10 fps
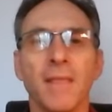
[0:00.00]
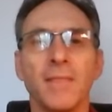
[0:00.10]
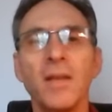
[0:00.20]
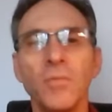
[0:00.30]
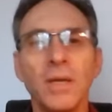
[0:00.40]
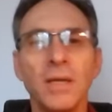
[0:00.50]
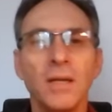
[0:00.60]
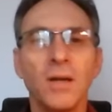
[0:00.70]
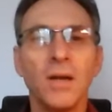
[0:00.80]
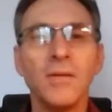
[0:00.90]
then
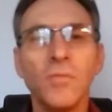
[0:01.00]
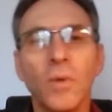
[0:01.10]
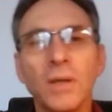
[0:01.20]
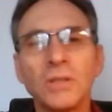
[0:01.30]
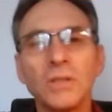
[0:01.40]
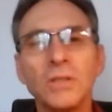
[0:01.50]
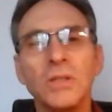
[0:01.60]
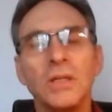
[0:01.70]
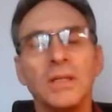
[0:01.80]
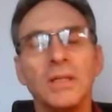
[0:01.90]
we want
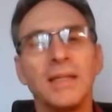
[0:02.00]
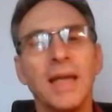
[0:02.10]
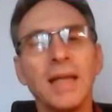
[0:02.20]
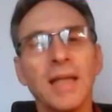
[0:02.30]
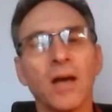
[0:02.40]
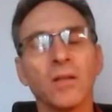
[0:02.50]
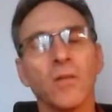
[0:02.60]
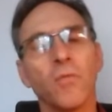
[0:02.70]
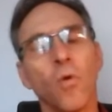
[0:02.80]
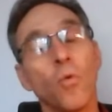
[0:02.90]
to get out
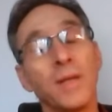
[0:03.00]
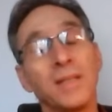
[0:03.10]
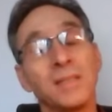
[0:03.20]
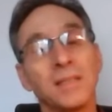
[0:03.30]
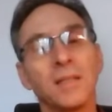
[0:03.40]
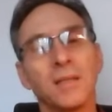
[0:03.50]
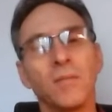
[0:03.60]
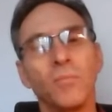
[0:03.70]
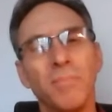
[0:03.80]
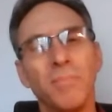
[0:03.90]
of, or we sit
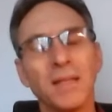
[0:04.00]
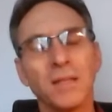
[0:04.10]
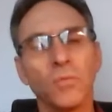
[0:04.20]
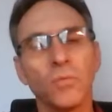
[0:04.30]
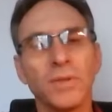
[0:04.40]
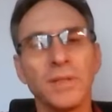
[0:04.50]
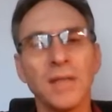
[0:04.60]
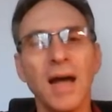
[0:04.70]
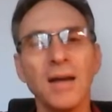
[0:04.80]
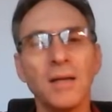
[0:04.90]
and battle with
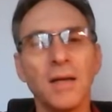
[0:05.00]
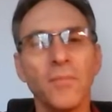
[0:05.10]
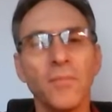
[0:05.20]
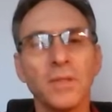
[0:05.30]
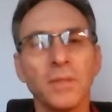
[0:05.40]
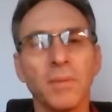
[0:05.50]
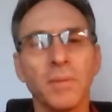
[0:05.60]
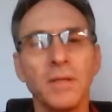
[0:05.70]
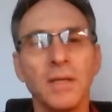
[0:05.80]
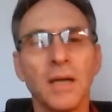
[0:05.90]
this
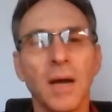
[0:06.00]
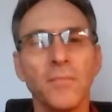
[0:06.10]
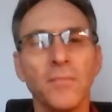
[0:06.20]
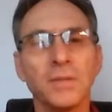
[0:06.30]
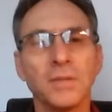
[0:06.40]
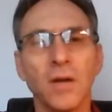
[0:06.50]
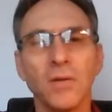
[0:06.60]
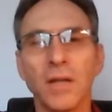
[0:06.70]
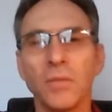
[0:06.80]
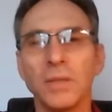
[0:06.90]
uncomfortable comfort
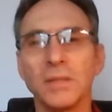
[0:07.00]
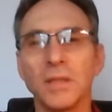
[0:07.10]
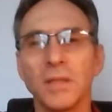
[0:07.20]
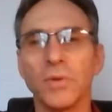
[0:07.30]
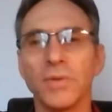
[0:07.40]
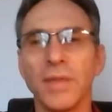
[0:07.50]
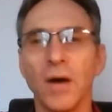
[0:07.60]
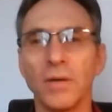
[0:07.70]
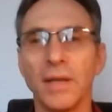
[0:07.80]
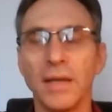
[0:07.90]
zone that we sit with
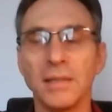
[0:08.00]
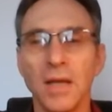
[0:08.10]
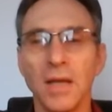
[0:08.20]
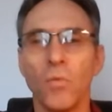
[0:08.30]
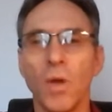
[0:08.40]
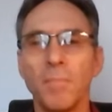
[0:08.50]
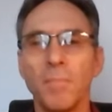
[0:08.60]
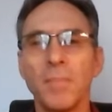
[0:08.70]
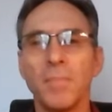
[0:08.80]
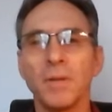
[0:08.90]
nowadays, where
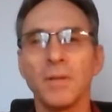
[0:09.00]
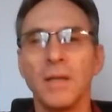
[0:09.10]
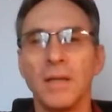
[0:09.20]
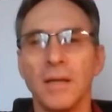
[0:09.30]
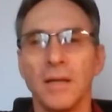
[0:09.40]
people